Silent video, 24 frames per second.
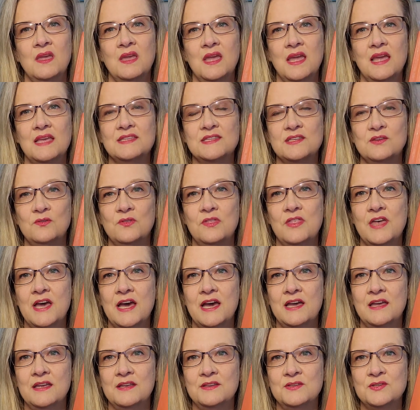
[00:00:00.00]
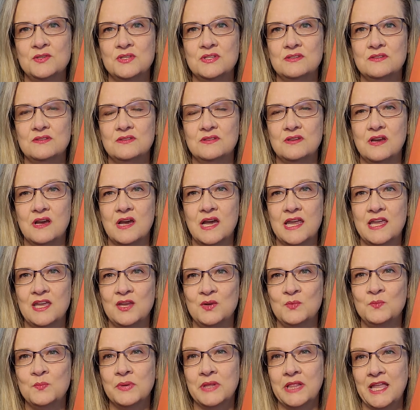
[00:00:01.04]
so that I
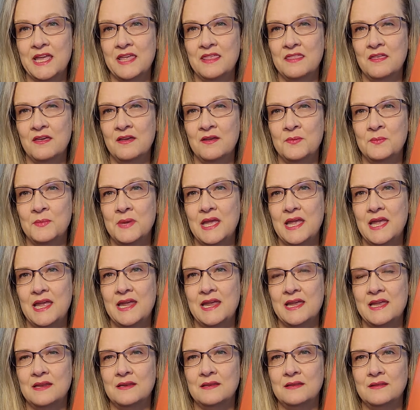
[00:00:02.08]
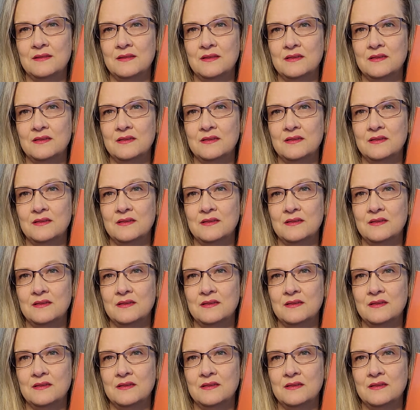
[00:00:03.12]
could play them and